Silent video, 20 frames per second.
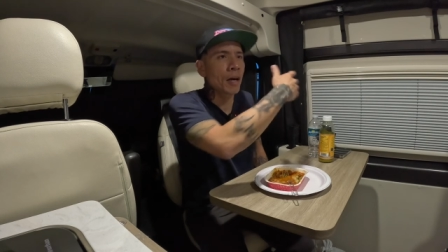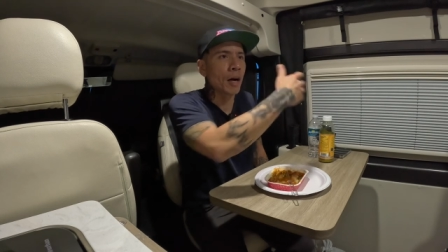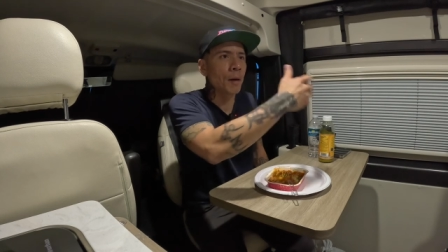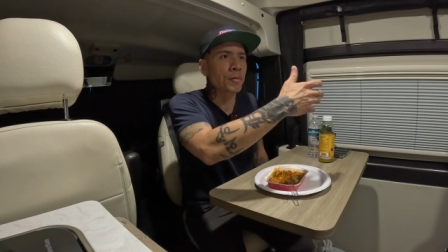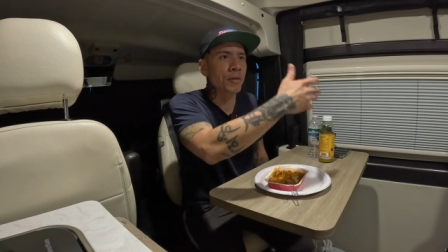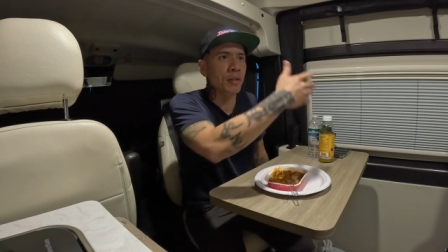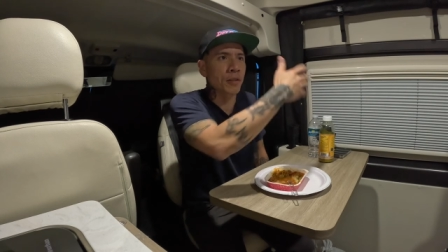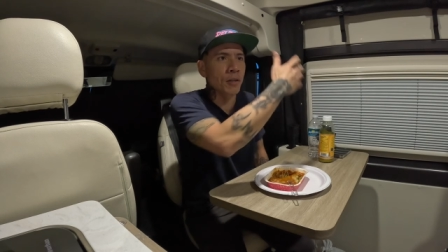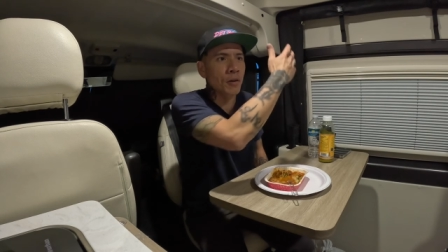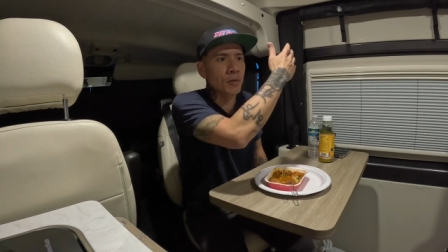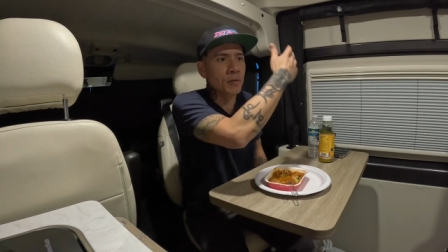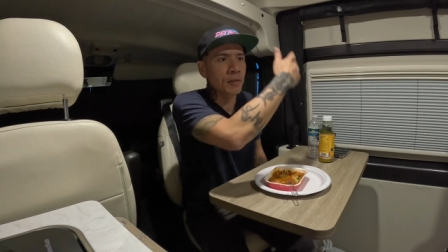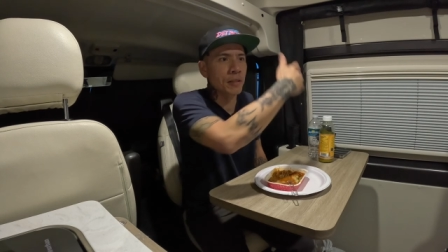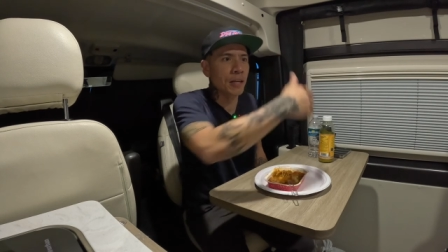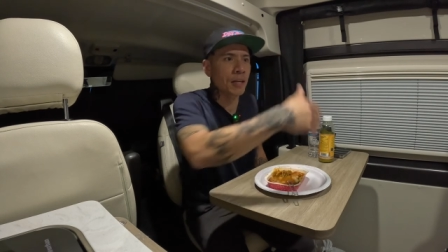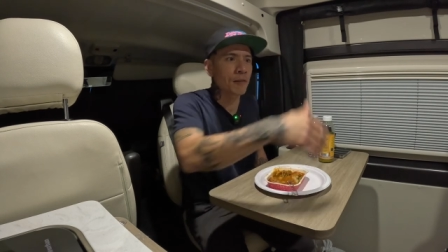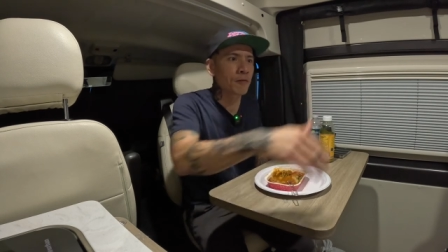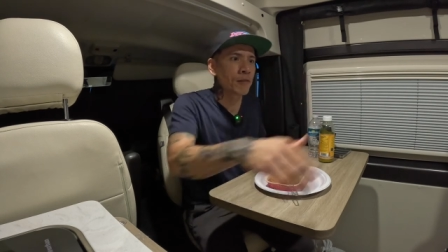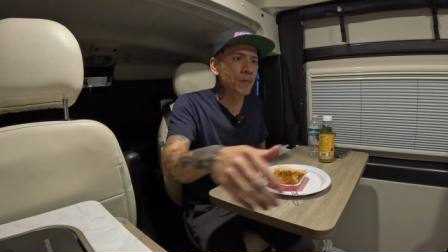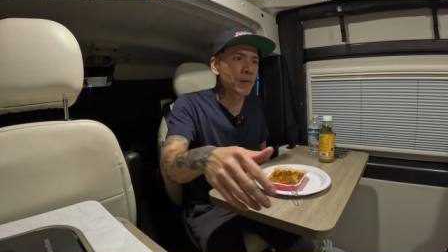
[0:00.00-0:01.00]
up to the
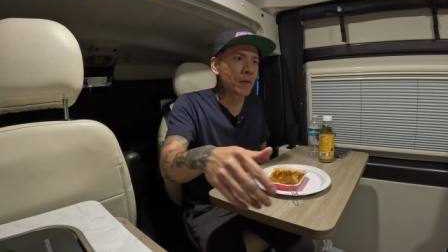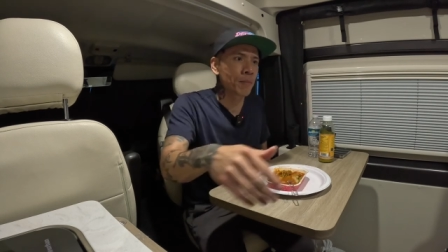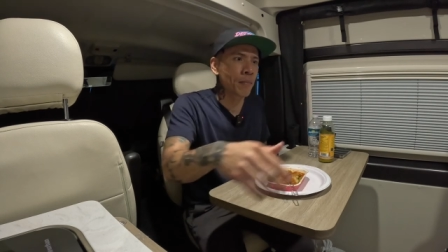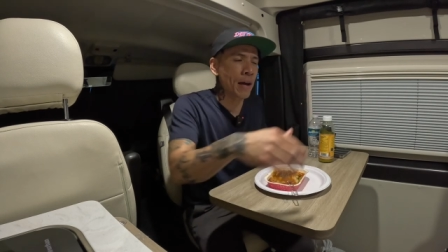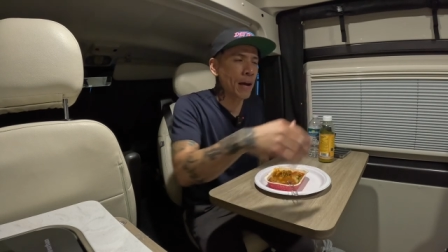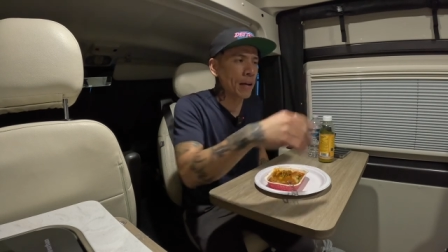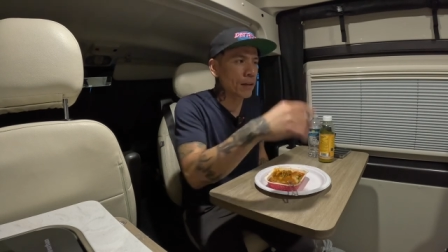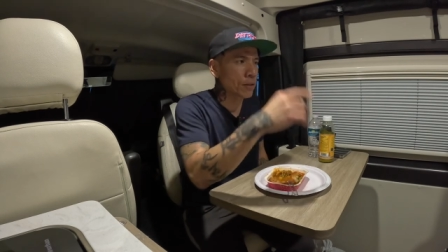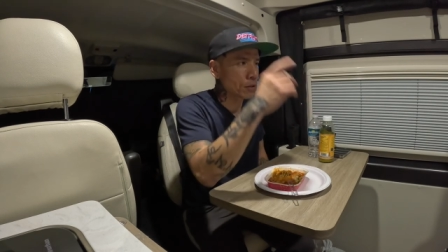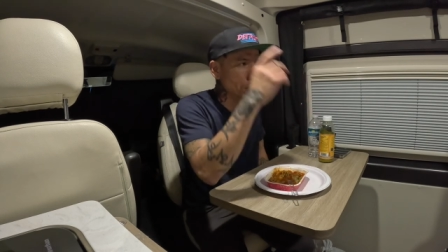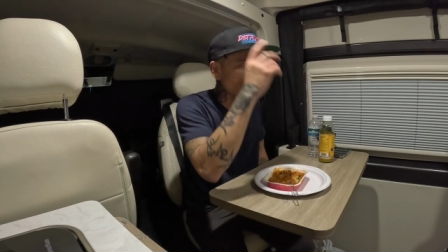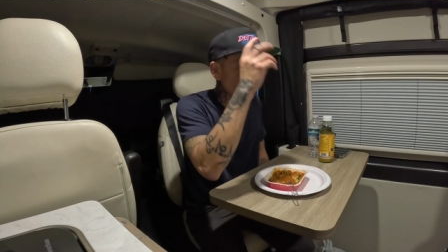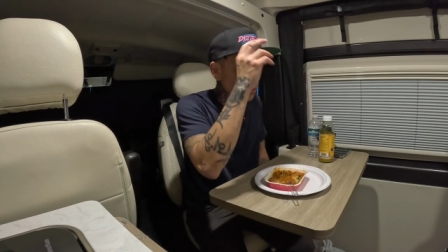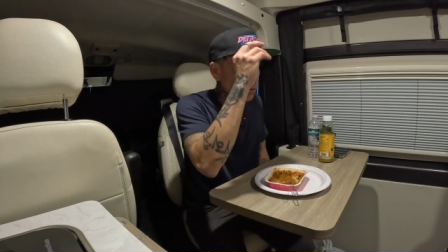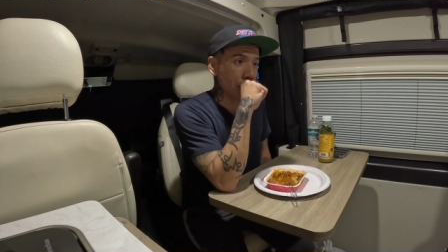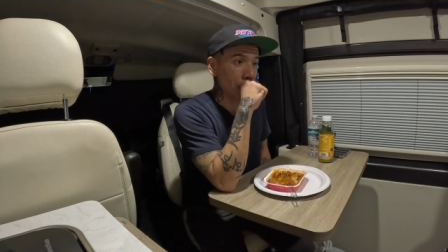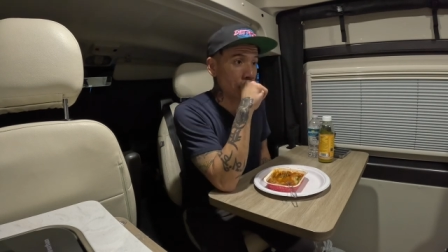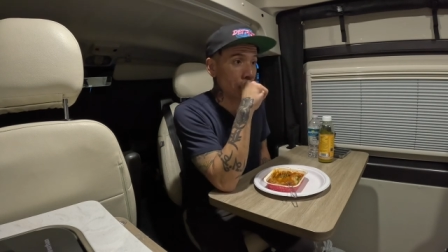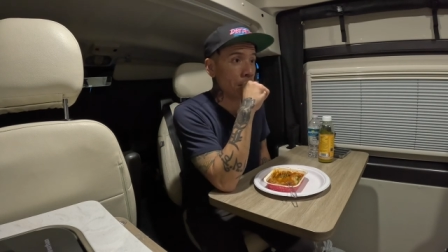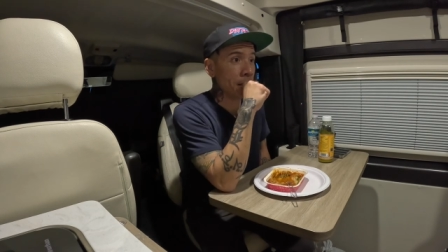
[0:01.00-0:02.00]
hotel room and back.
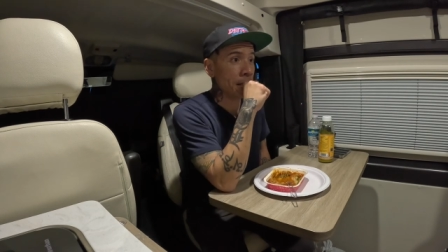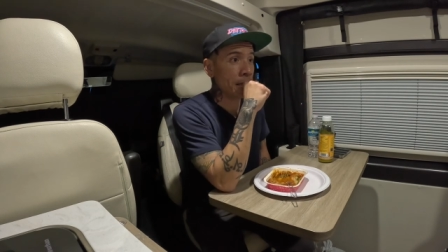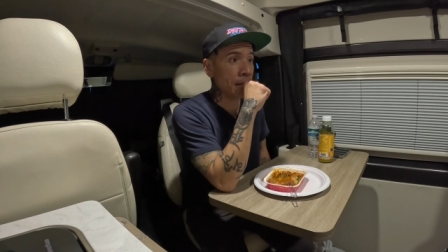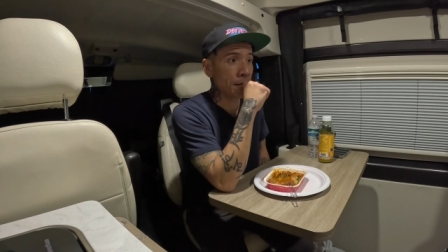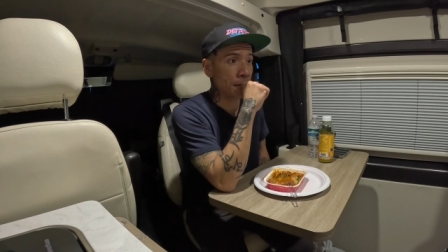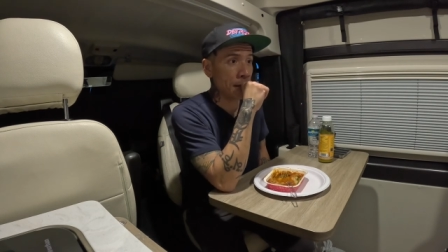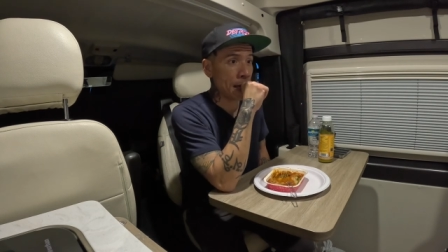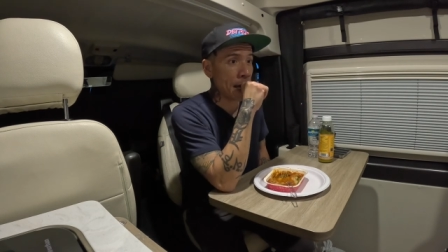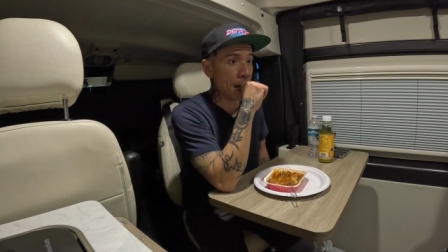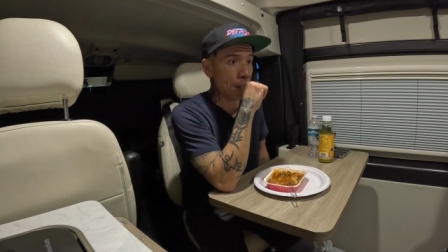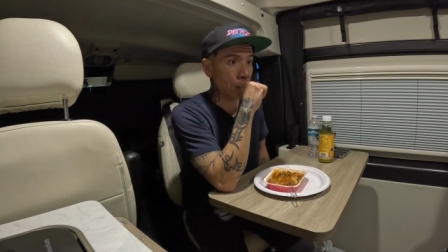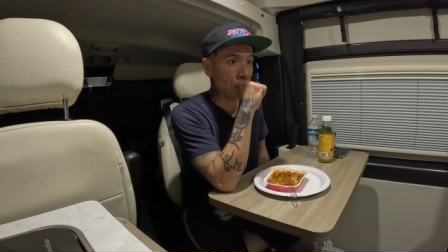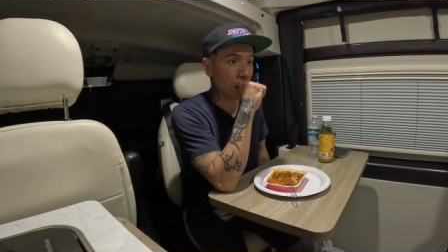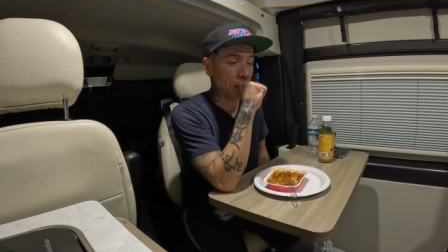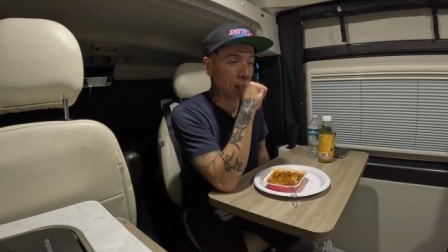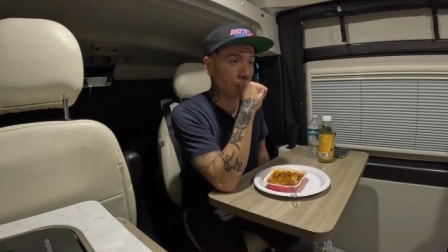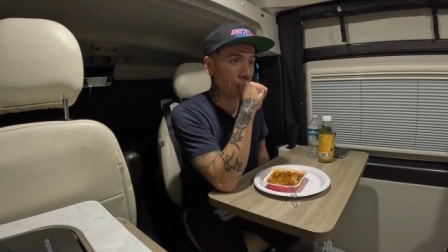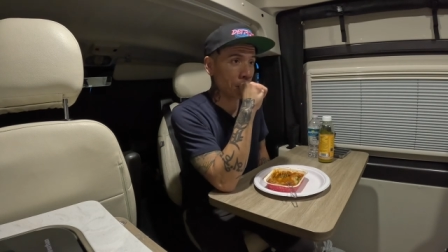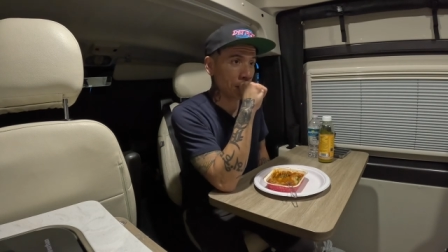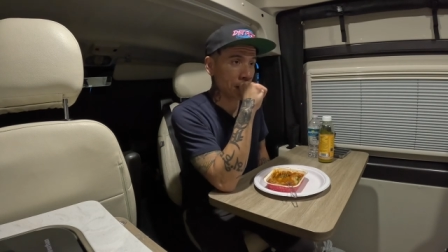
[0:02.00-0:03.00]
So doing that
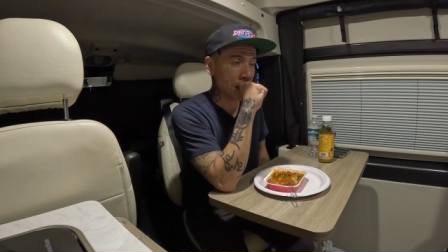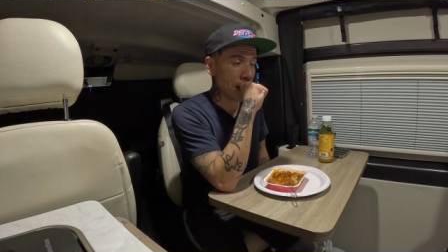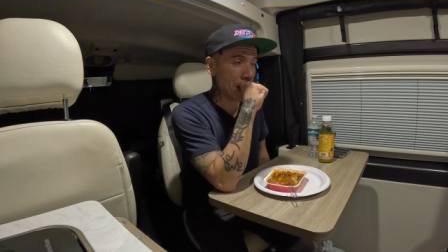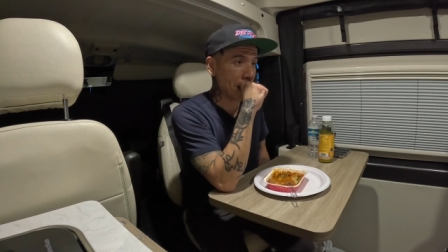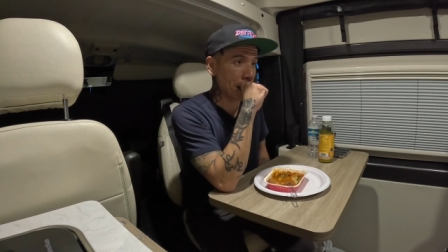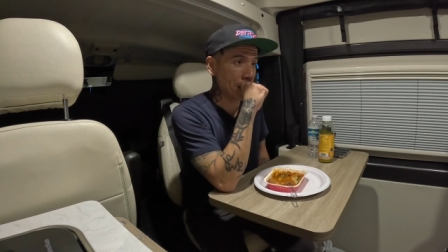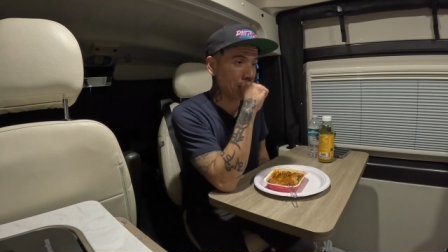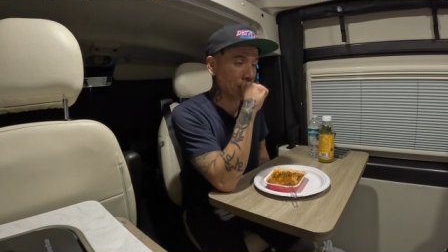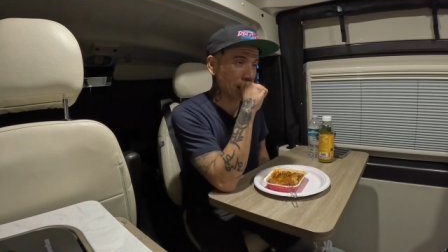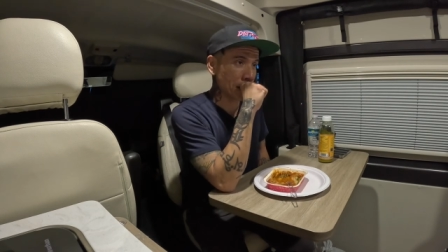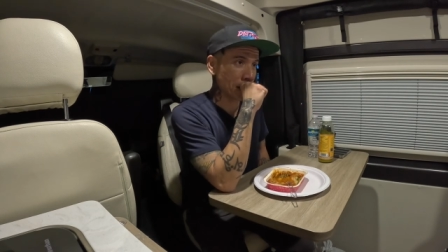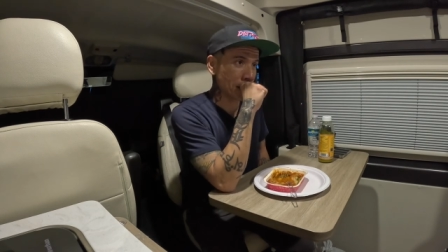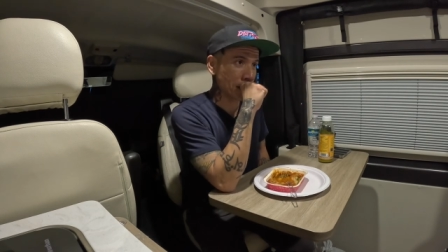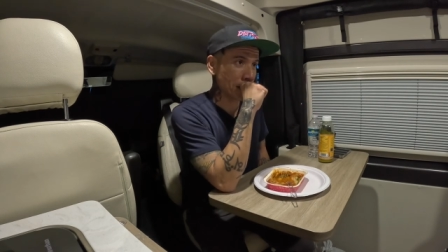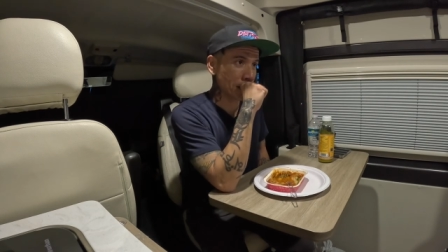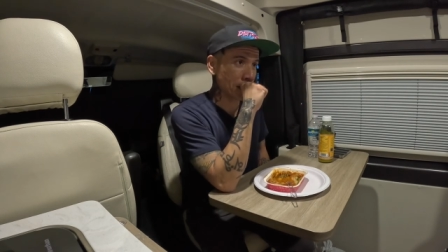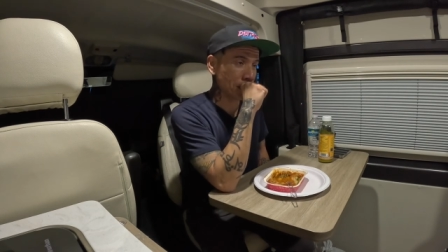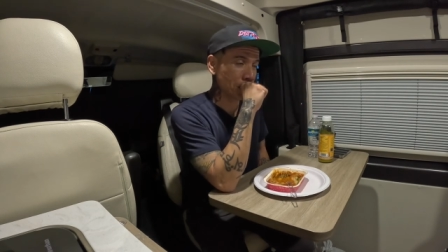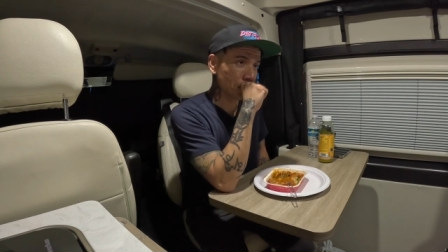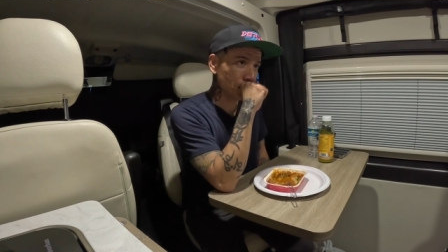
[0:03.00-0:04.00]
multiple times, it
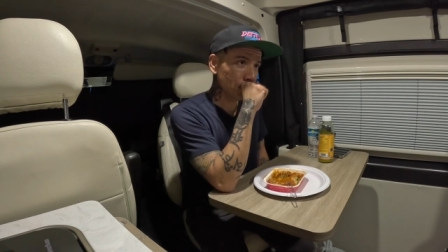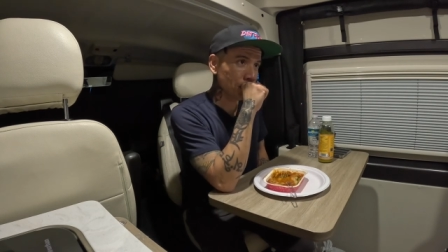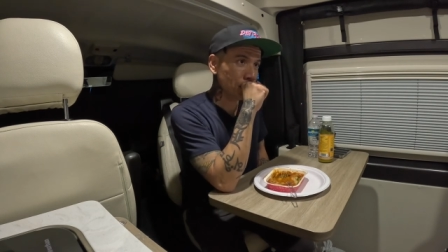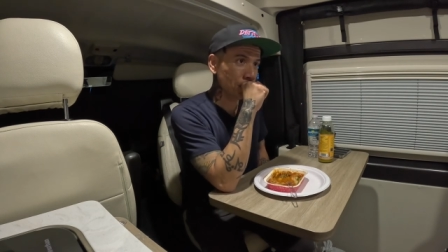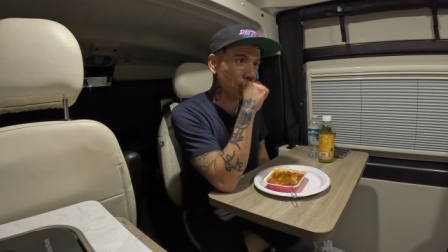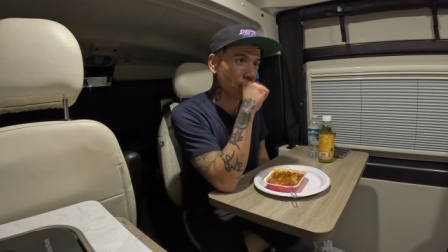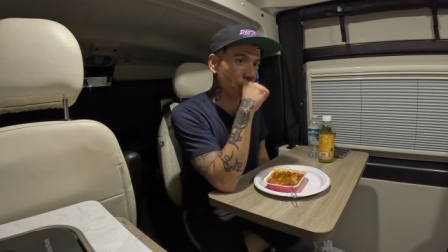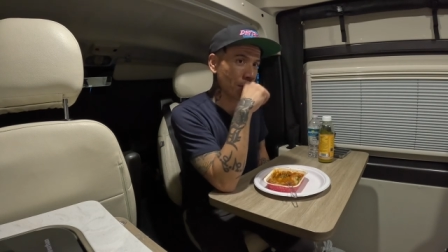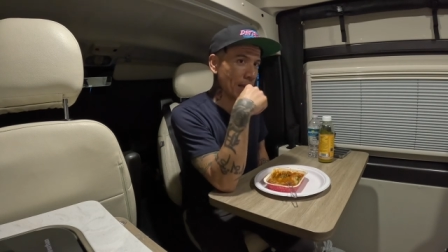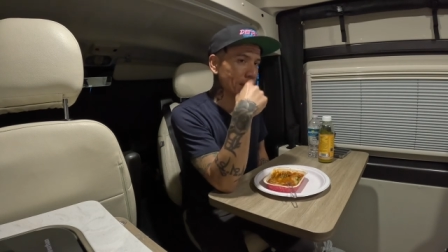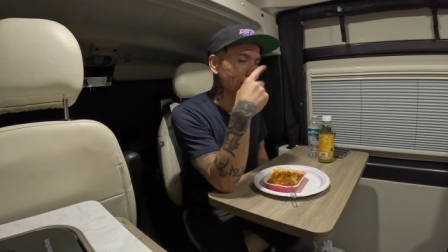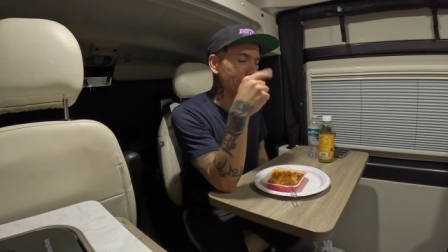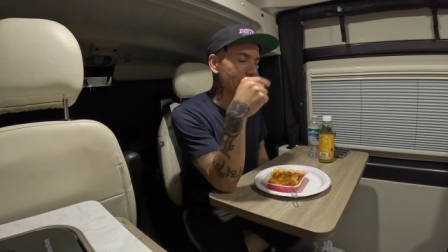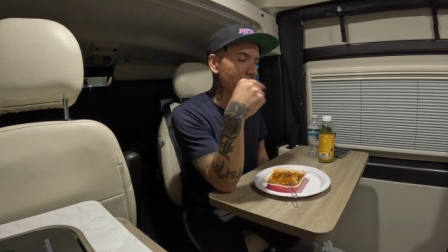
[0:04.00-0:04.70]
just, that's